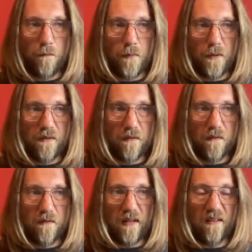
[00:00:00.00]
But
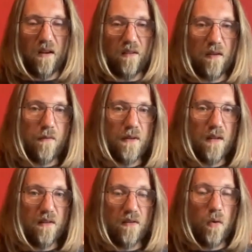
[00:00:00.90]
that's not something
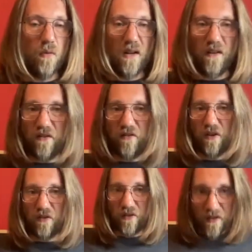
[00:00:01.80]
that is known, that is
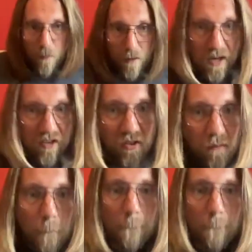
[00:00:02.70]
just an explanation.